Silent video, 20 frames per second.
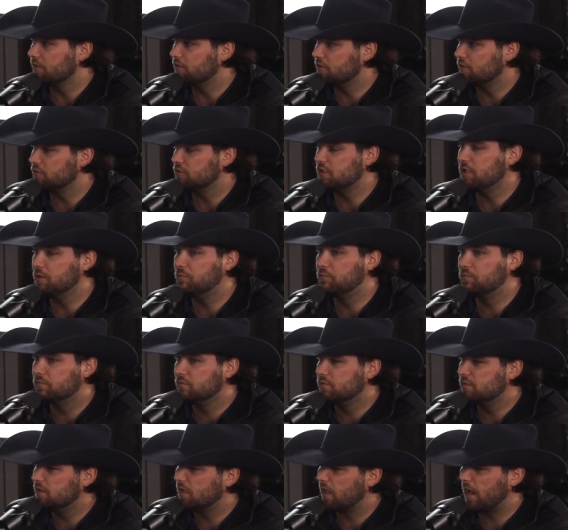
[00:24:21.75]
So she,
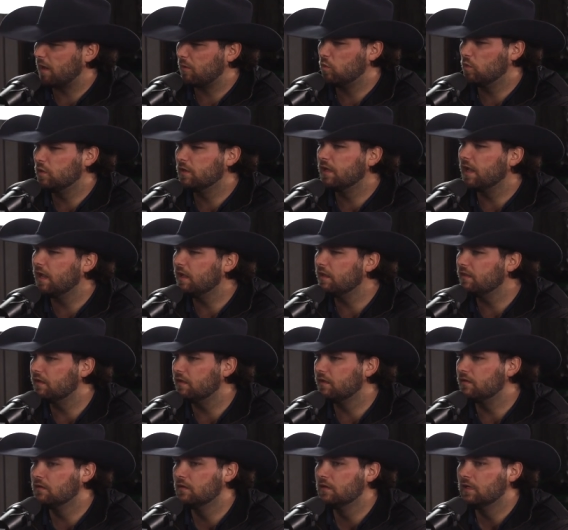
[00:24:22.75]
like one day
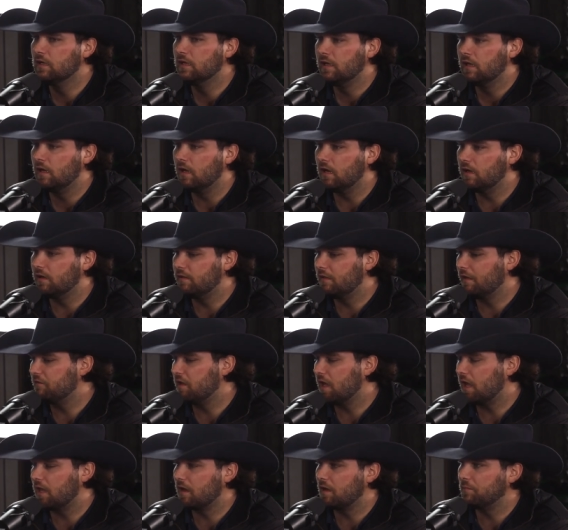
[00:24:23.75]
that uh, they've
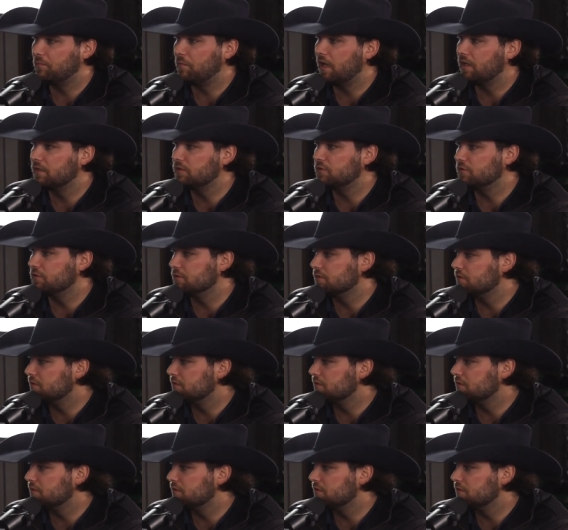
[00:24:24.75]
got like a master